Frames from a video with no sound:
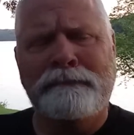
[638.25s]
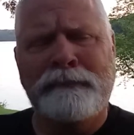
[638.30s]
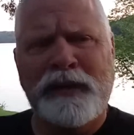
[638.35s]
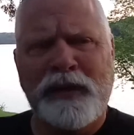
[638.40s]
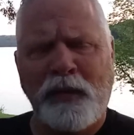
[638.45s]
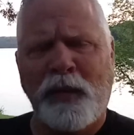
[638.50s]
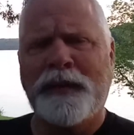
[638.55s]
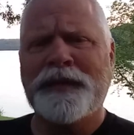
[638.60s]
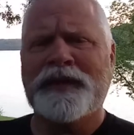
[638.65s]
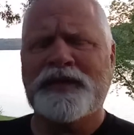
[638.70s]

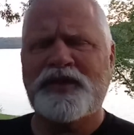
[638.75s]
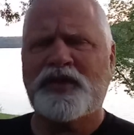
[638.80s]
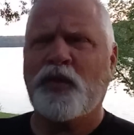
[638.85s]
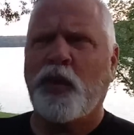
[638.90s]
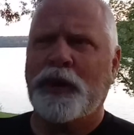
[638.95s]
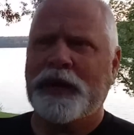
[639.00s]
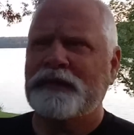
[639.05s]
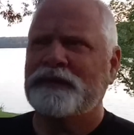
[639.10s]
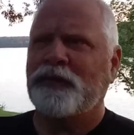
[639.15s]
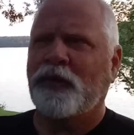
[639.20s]
the one that's
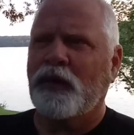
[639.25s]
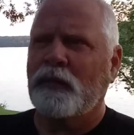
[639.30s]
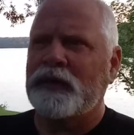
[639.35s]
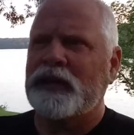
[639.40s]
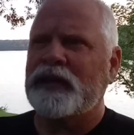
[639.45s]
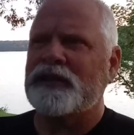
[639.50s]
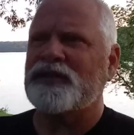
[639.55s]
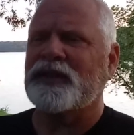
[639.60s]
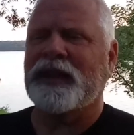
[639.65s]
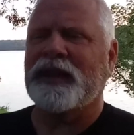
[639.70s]
24
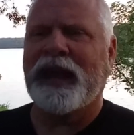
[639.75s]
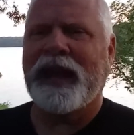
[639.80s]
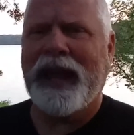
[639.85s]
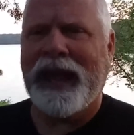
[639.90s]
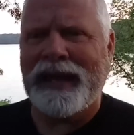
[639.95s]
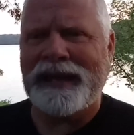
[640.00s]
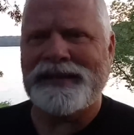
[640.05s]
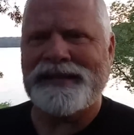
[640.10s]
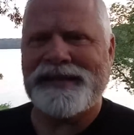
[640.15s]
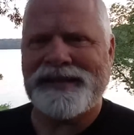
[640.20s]
minutes and
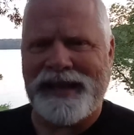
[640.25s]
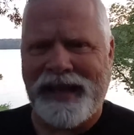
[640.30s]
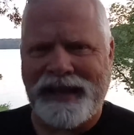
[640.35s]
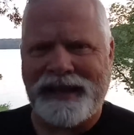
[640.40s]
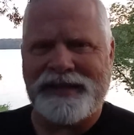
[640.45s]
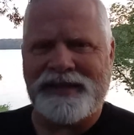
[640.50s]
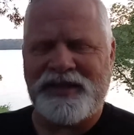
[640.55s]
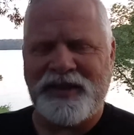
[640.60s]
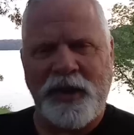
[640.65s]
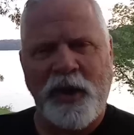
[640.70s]
8
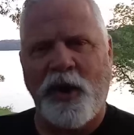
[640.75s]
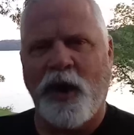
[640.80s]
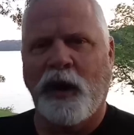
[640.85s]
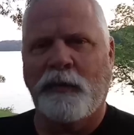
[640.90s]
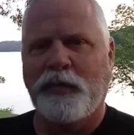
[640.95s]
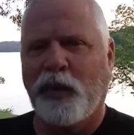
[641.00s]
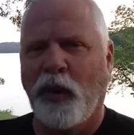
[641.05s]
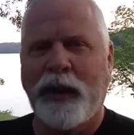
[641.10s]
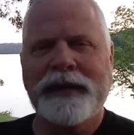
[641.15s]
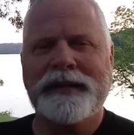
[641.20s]
seconds long,
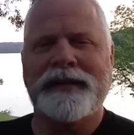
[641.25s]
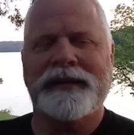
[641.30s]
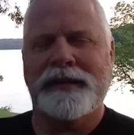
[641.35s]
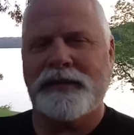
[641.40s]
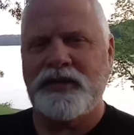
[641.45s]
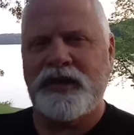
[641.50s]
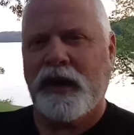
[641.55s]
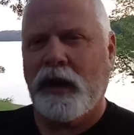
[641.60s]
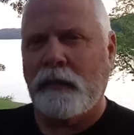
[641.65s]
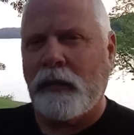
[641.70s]
pointing to
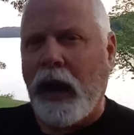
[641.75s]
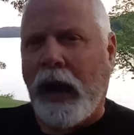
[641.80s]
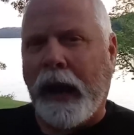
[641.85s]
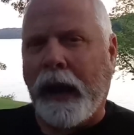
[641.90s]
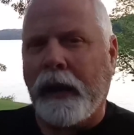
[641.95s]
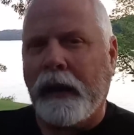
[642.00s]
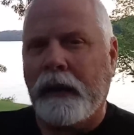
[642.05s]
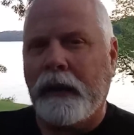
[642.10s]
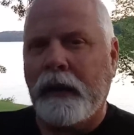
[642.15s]
Jeremiah.